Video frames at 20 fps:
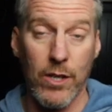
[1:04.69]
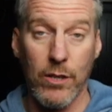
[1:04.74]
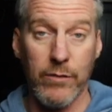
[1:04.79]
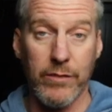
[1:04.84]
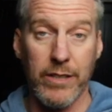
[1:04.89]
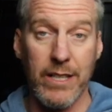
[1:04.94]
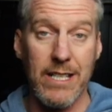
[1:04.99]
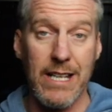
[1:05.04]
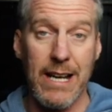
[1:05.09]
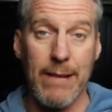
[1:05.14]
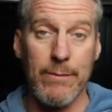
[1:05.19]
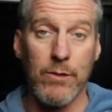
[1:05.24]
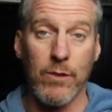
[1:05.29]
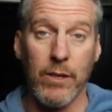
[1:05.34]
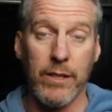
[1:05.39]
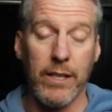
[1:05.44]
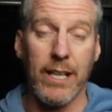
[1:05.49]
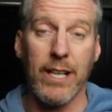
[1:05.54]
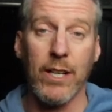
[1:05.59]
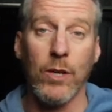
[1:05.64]
of these apps,
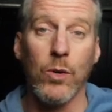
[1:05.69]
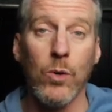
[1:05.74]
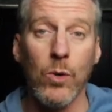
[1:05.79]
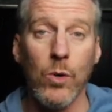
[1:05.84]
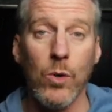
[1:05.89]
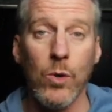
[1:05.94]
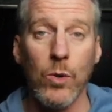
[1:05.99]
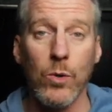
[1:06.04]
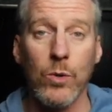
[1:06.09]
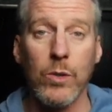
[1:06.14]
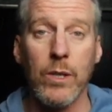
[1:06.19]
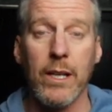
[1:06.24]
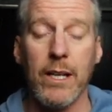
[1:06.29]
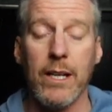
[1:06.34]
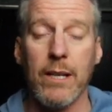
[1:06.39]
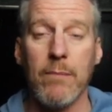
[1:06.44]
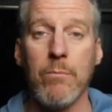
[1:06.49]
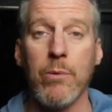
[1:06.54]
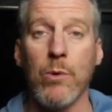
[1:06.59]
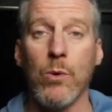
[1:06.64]
right? They can all
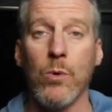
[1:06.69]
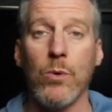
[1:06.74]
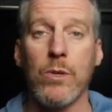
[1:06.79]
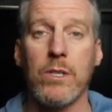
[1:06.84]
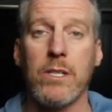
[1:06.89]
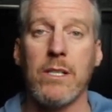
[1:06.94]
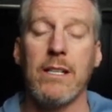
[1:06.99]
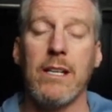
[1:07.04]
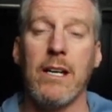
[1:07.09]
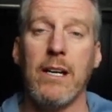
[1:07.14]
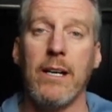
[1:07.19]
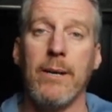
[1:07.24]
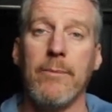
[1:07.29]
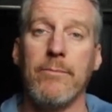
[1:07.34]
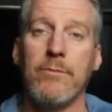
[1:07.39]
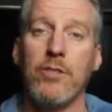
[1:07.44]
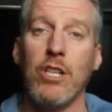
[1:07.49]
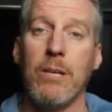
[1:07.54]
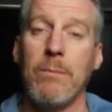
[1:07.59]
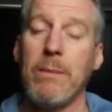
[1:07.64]
import
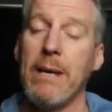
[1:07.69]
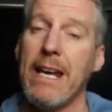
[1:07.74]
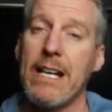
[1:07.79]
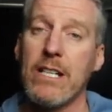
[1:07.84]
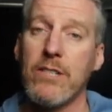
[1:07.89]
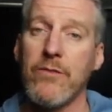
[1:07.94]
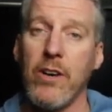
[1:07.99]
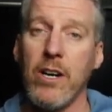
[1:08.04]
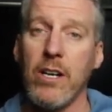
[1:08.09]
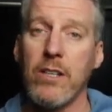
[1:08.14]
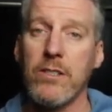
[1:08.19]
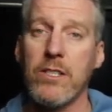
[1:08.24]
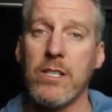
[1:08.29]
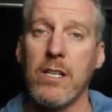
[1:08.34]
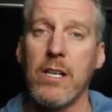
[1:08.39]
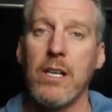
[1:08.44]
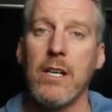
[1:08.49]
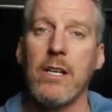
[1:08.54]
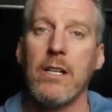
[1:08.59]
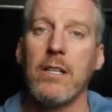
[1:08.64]
GPX files
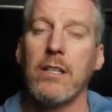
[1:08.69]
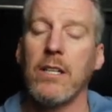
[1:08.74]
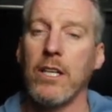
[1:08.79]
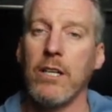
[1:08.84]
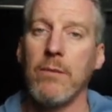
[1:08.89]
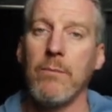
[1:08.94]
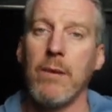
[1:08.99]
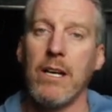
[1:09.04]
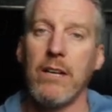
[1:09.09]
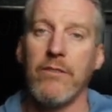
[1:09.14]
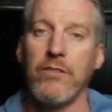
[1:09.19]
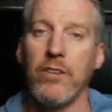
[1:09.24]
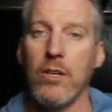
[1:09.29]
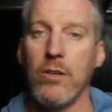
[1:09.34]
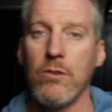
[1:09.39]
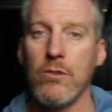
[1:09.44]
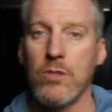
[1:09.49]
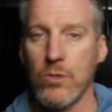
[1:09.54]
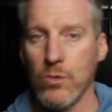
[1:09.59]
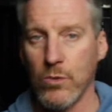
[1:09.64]
that you may have
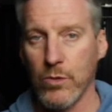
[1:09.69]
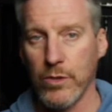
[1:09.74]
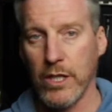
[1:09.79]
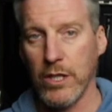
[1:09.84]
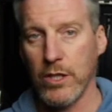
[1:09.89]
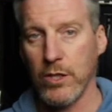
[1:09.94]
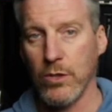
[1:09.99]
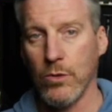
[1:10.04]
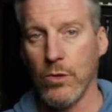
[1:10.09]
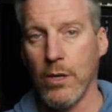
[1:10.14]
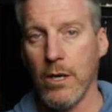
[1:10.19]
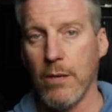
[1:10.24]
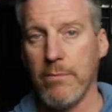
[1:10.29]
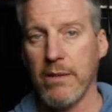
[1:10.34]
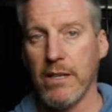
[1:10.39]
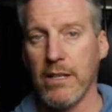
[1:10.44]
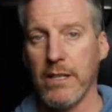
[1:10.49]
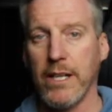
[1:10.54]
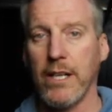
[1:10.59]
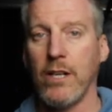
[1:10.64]
used or that you are
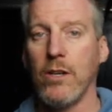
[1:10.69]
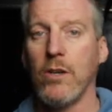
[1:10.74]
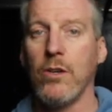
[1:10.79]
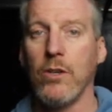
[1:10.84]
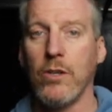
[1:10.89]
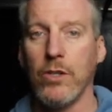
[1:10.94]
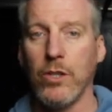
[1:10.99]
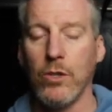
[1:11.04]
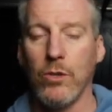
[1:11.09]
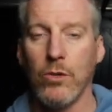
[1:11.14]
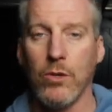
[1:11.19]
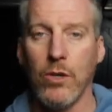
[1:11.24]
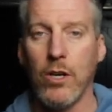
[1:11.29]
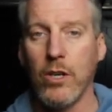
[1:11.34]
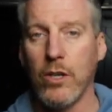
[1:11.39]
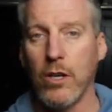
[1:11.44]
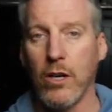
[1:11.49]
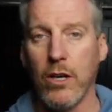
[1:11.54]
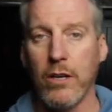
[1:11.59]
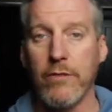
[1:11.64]
building on your
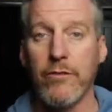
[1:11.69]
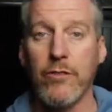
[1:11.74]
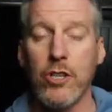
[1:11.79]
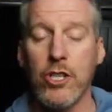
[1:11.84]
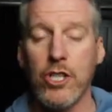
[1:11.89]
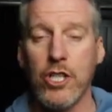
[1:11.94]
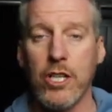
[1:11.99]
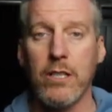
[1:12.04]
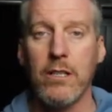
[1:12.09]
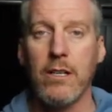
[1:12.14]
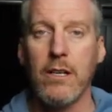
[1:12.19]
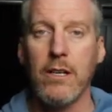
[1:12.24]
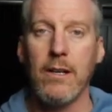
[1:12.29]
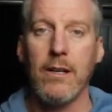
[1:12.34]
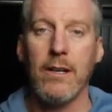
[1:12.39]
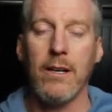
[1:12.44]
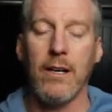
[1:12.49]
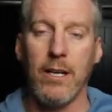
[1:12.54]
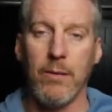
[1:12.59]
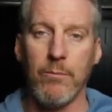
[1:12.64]
online version
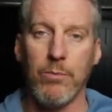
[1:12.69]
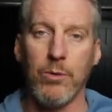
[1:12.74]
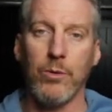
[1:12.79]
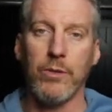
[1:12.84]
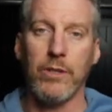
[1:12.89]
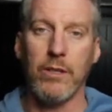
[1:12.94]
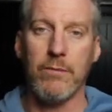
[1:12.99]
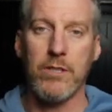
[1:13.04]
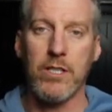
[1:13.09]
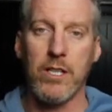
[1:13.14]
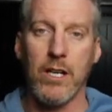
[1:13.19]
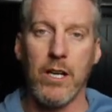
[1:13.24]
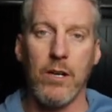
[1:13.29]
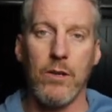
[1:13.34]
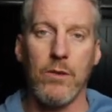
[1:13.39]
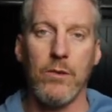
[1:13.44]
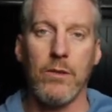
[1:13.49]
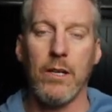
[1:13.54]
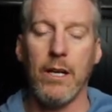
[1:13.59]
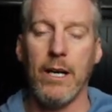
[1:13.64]
and import them.
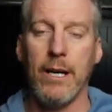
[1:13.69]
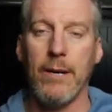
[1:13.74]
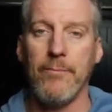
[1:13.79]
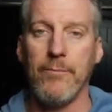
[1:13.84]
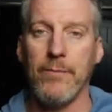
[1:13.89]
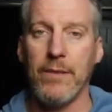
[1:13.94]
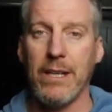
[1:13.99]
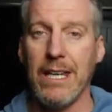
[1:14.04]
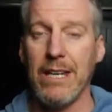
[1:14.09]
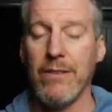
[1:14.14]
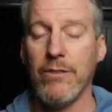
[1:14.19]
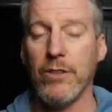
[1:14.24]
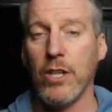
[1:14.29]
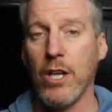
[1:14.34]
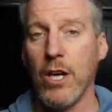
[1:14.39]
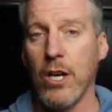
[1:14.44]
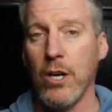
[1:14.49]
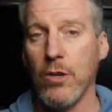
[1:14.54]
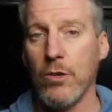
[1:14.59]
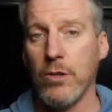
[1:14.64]
So even
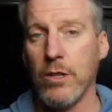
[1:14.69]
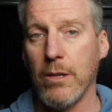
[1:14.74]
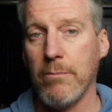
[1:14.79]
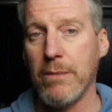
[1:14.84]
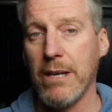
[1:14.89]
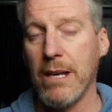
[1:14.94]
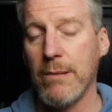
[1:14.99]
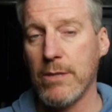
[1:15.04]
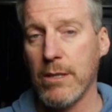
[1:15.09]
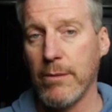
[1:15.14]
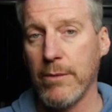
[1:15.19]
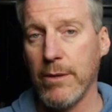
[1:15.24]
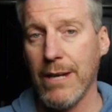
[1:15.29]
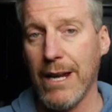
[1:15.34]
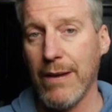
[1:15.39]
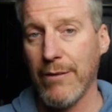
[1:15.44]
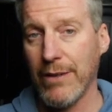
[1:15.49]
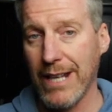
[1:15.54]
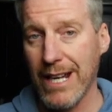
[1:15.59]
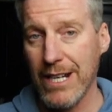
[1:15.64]
though the BMW
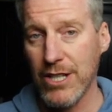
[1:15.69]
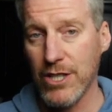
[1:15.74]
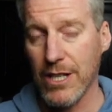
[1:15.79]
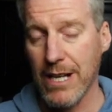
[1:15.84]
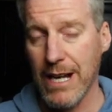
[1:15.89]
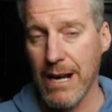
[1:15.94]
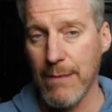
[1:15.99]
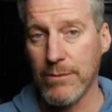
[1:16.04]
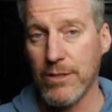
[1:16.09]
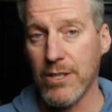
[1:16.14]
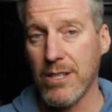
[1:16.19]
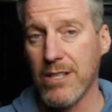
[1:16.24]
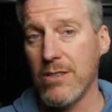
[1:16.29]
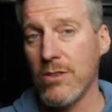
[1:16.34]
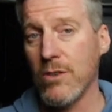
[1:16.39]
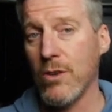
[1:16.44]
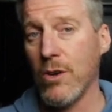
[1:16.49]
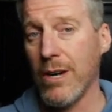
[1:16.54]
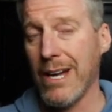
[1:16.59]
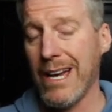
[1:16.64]
navigation app does
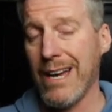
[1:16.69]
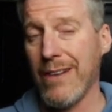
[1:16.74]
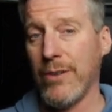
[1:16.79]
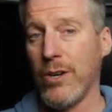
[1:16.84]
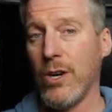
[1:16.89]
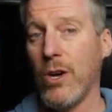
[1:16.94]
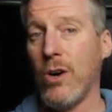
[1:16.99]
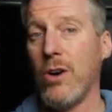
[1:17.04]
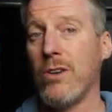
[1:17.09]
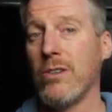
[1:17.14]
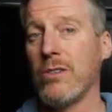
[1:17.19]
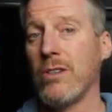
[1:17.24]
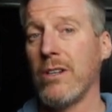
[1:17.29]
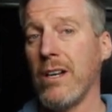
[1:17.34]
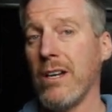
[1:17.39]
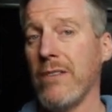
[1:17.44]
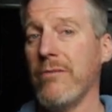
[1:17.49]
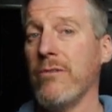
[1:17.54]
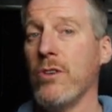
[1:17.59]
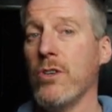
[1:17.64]
not have an
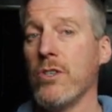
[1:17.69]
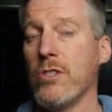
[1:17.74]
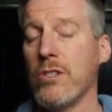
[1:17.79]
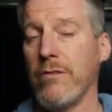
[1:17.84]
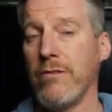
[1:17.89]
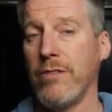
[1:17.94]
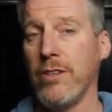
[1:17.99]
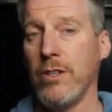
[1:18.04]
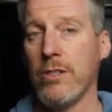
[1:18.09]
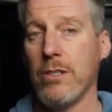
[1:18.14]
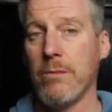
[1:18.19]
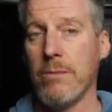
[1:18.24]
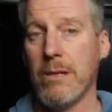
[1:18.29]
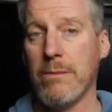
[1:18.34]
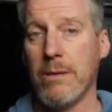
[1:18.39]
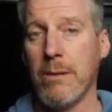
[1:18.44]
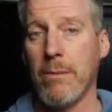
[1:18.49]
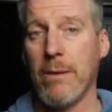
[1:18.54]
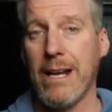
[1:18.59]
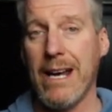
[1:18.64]
online version for you to be
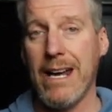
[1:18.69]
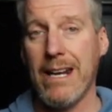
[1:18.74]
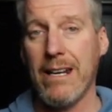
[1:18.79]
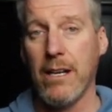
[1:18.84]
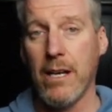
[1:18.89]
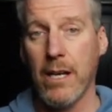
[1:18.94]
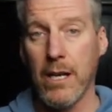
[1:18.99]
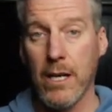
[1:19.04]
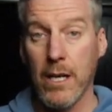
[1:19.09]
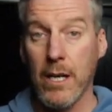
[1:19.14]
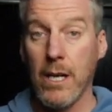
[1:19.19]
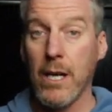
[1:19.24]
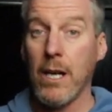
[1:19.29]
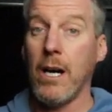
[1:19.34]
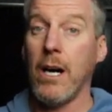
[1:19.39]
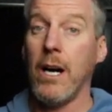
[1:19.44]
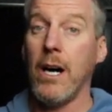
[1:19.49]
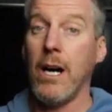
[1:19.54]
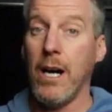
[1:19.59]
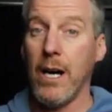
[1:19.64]
able to plan,
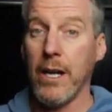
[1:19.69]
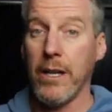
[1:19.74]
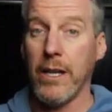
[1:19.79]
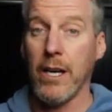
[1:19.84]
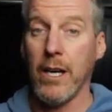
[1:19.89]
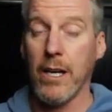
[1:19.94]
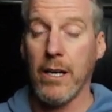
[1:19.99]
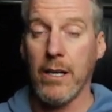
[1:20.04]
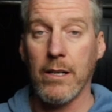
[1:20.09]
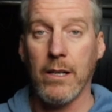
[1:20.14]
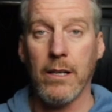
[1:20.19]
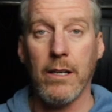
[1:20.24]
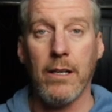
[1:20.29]
other